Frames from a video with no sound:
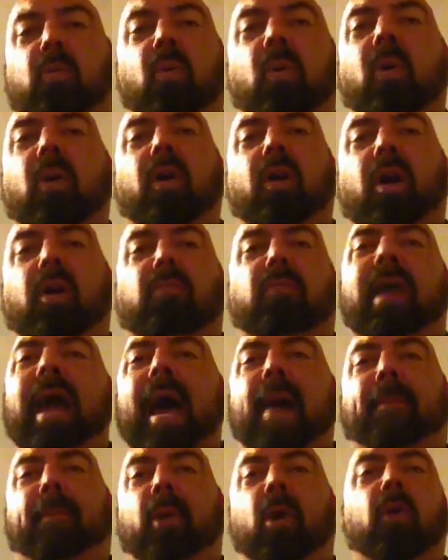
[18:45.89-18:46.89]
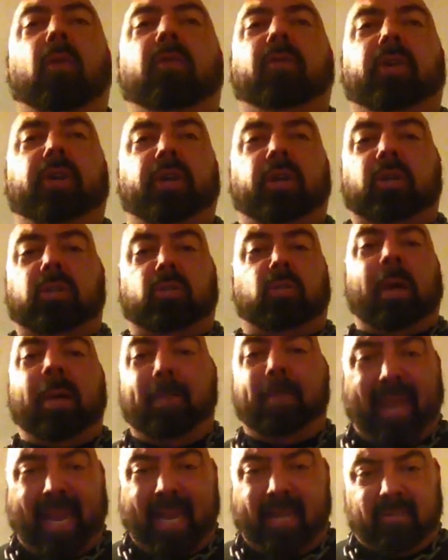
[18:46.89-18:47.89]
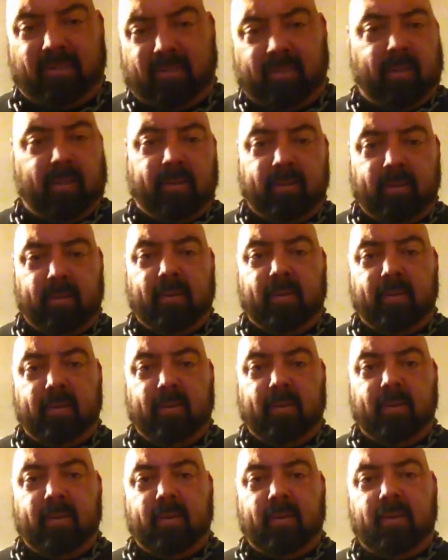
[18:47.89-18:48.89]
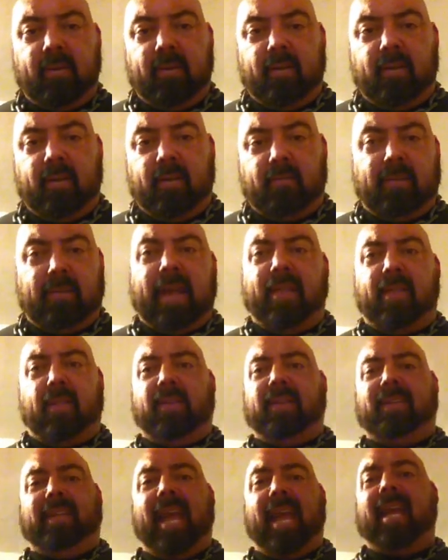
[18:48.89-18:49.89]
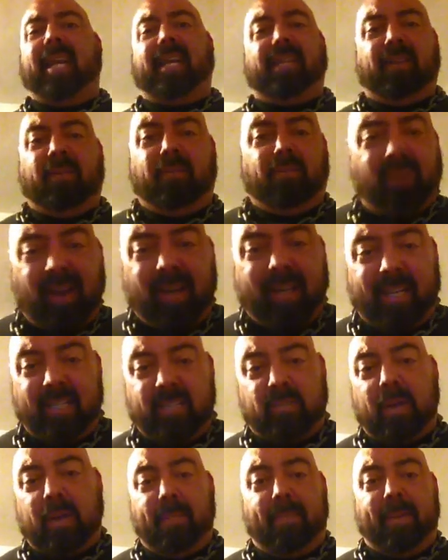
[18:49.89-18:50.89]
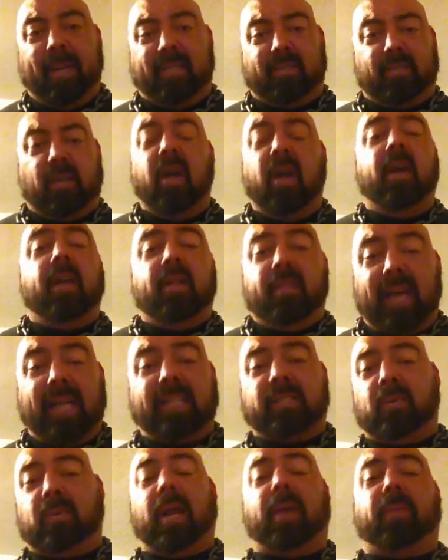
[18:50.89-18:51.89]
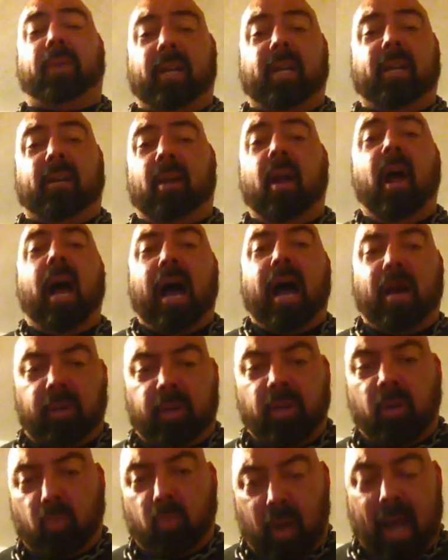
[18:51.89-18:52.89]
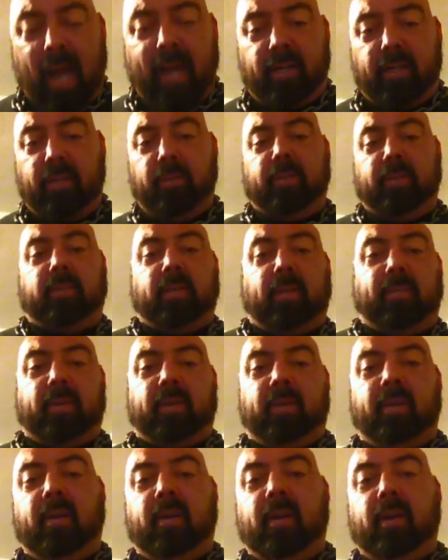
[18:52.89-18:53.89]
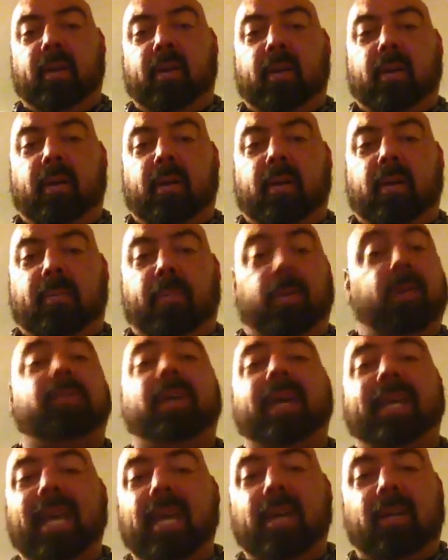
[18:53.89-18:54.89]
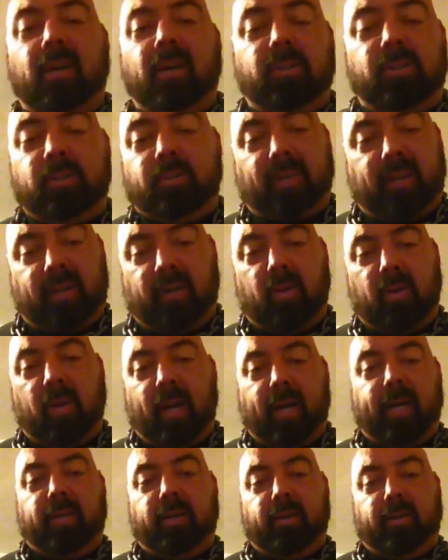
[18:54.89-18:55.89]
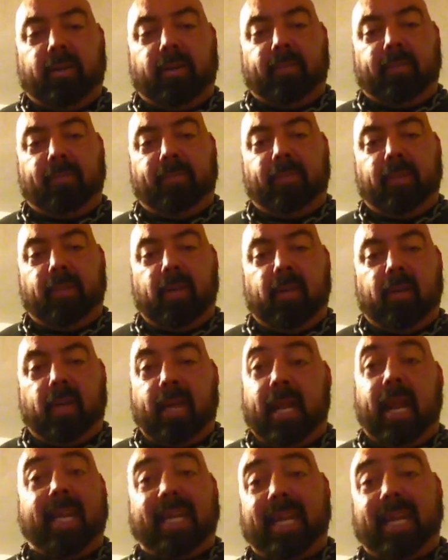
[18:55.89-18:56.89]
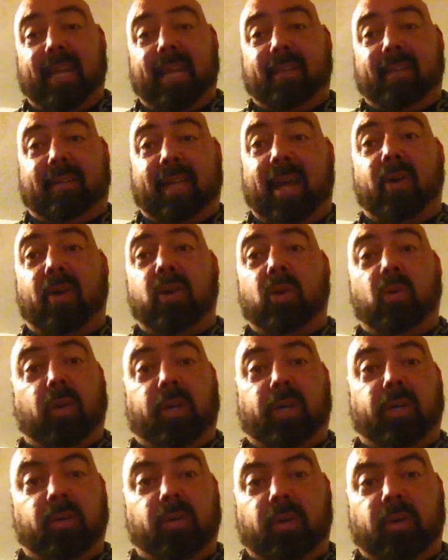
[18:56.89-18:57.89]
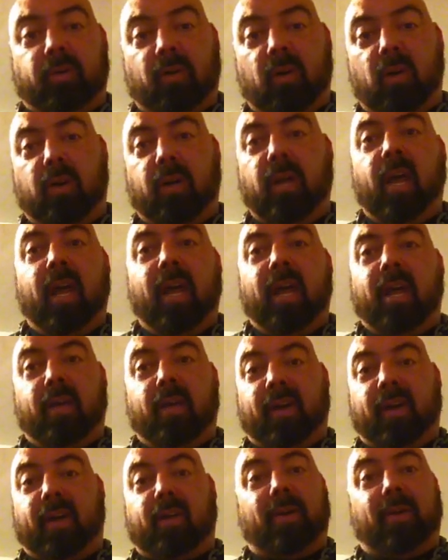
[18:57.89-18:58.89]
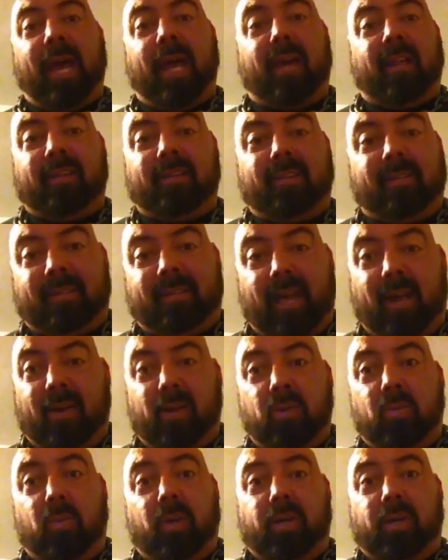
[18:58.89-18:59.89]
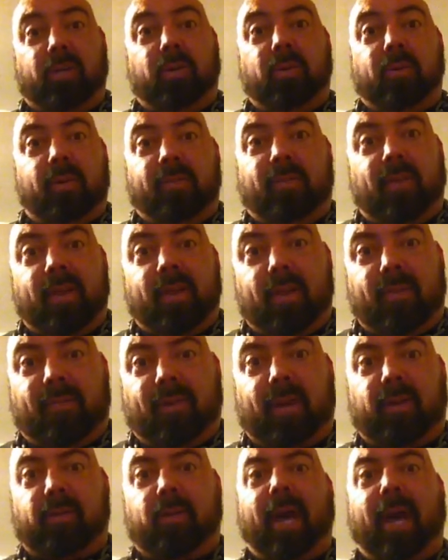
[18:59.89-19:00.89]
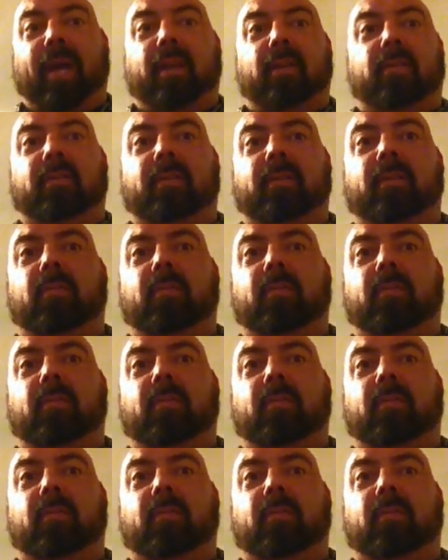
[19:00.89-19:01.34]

wore a wrap over your sweatpants rather than taking the fucking sweatpants off. That's what I want to hear. I want to know why you're doing something. Because I can't coach you if I don't know why you're doing it. And I can't tell you what you're doing wrong if I don't know how to tell you what you're doing, if I don't know